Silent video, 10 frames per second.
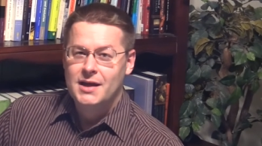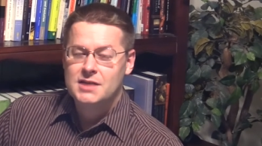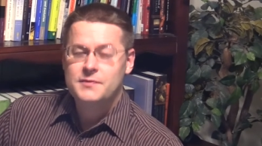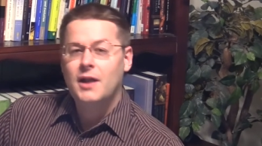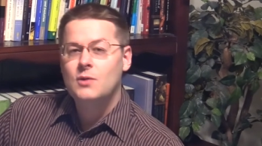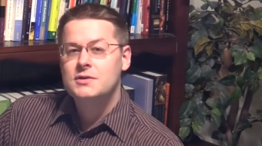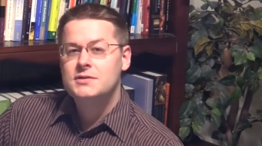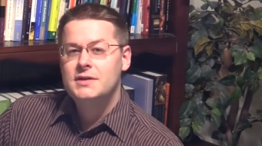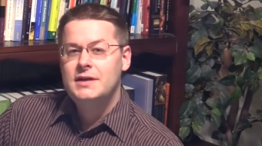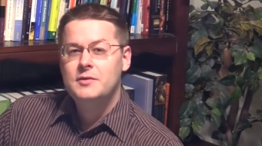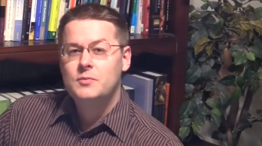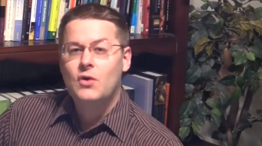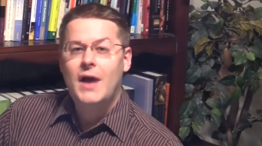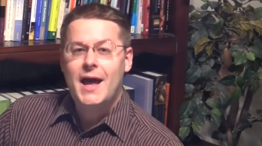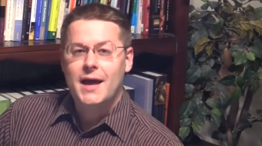His followers even
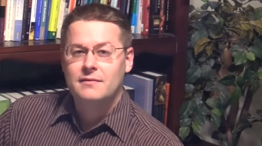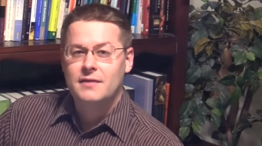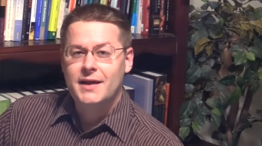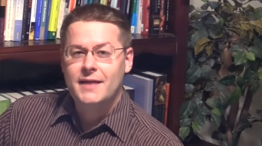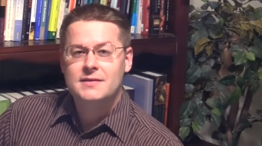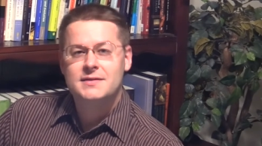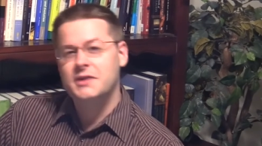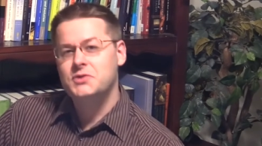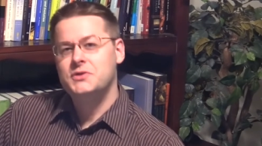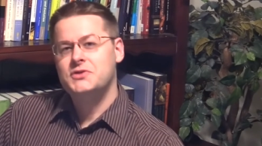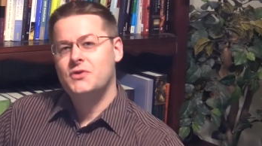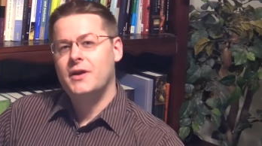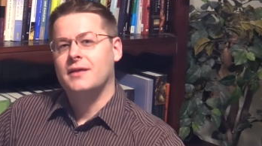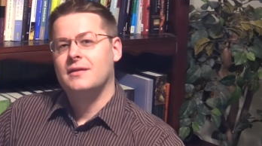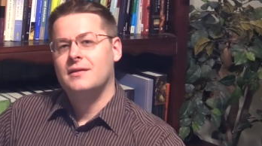bragged that he had the sexual
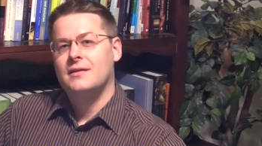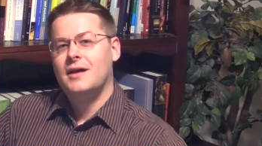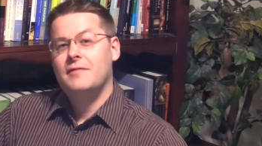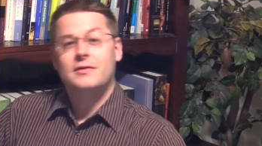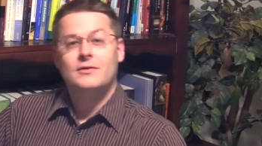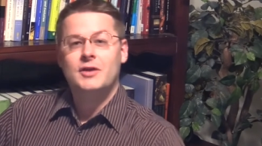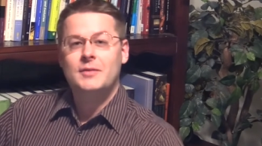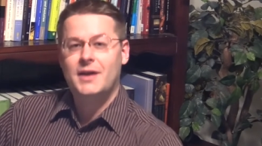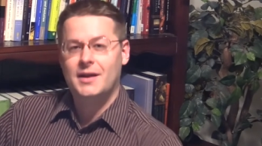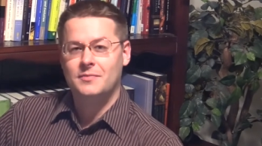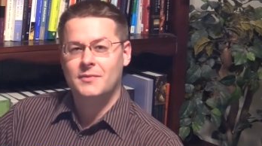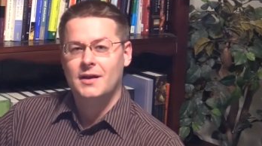strength of 30 men.